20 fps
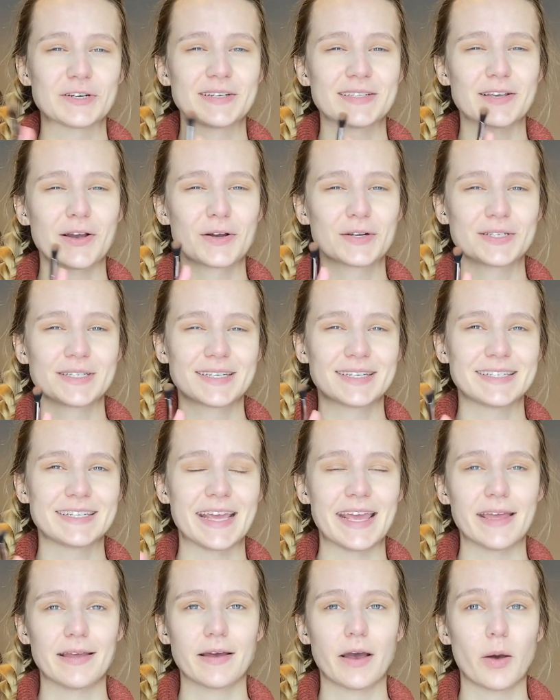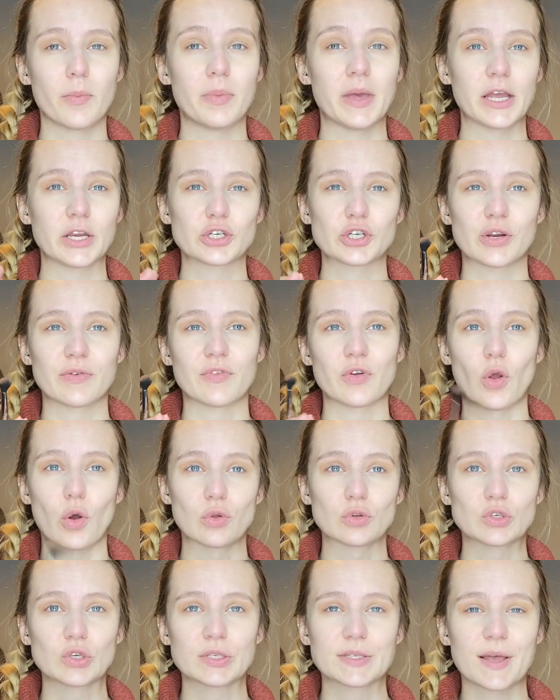It's hard to take a picture of an
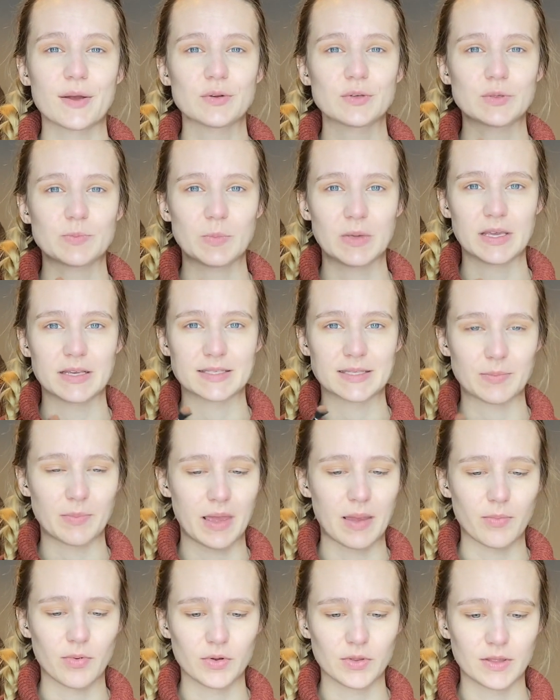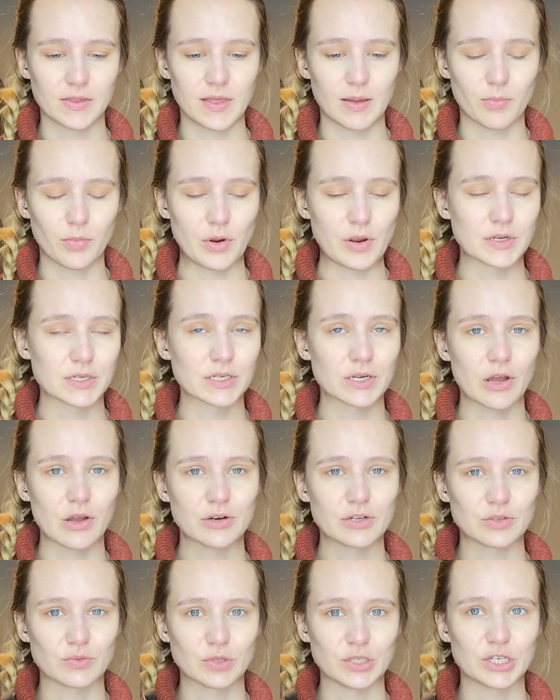ultrasound because the paper that they printed
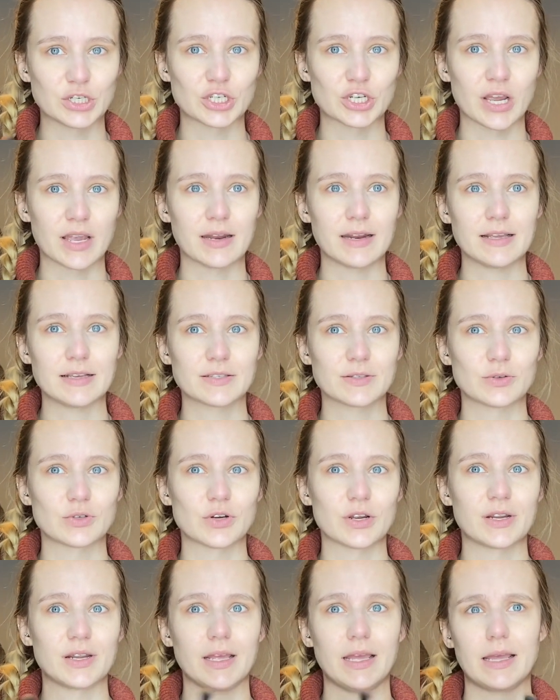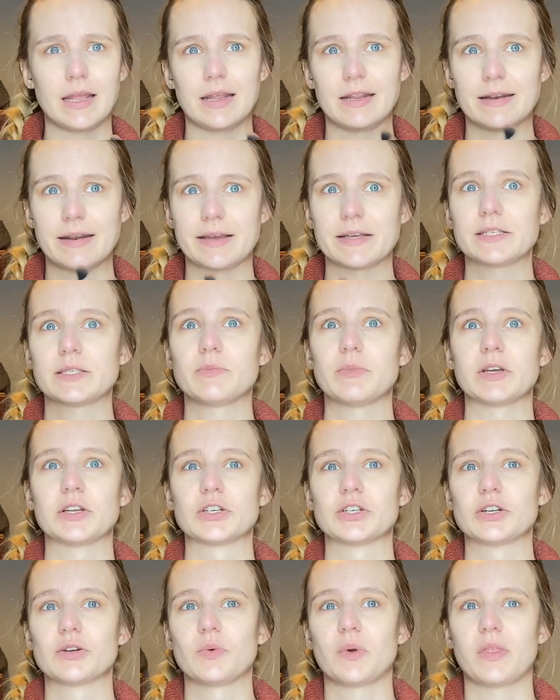on is really shiny, so trying to get a nice
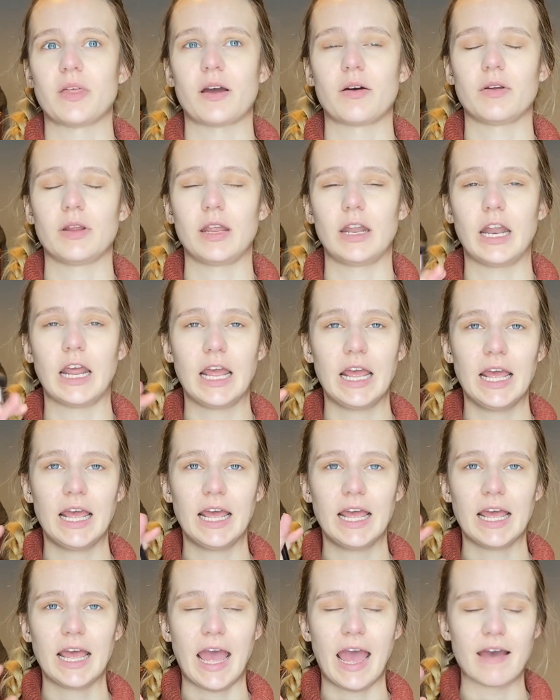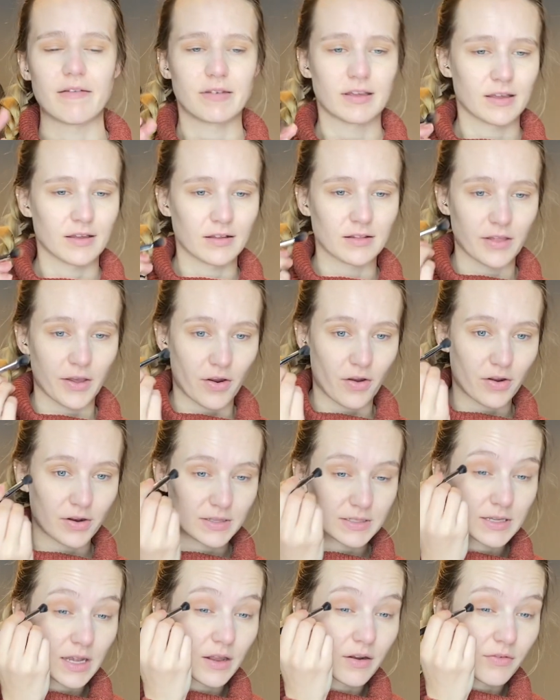picture without it having a glare on it
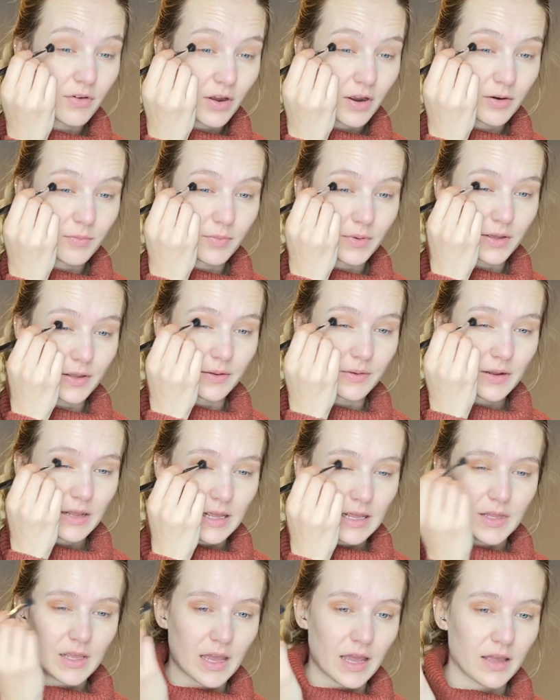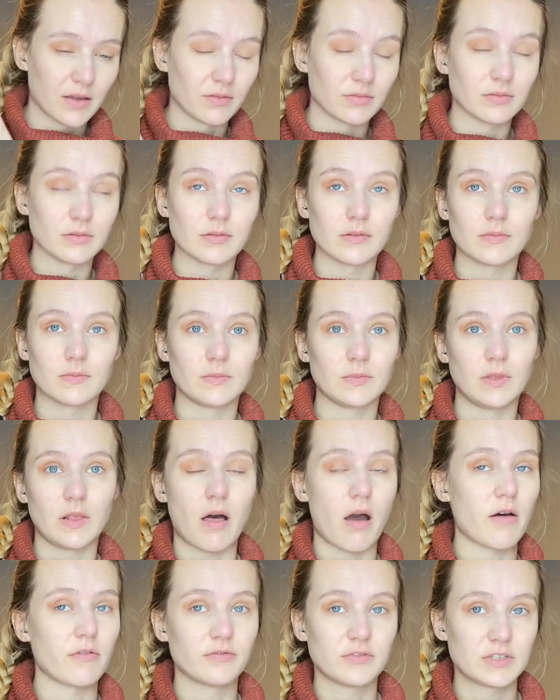is kind of hard, but I
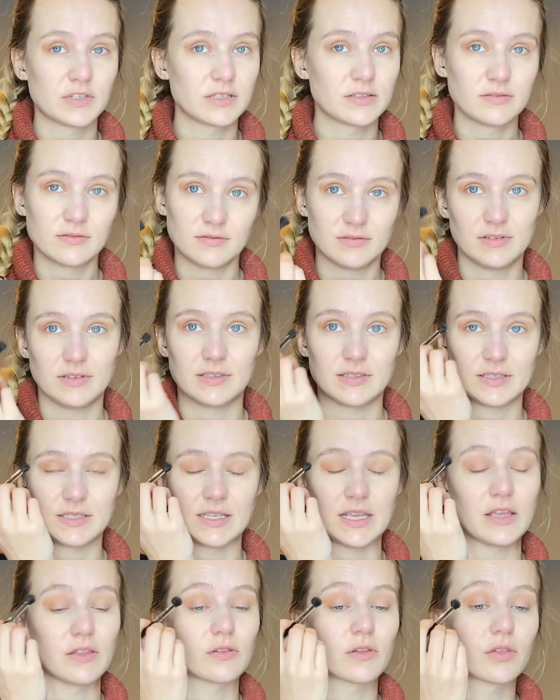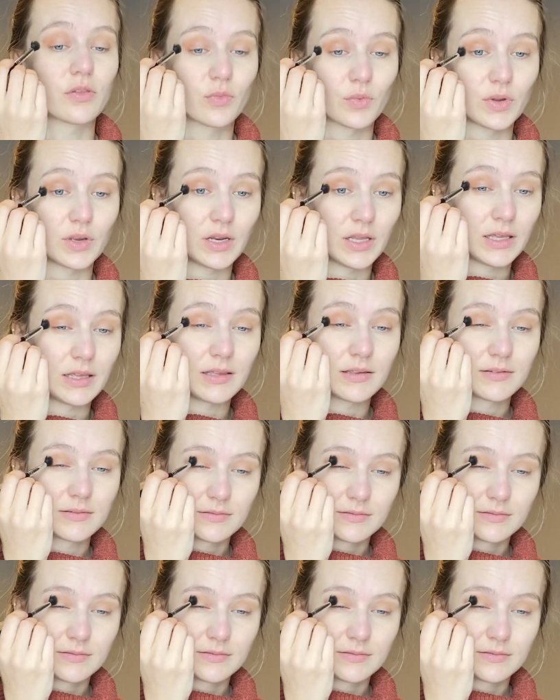loved seeing the 3D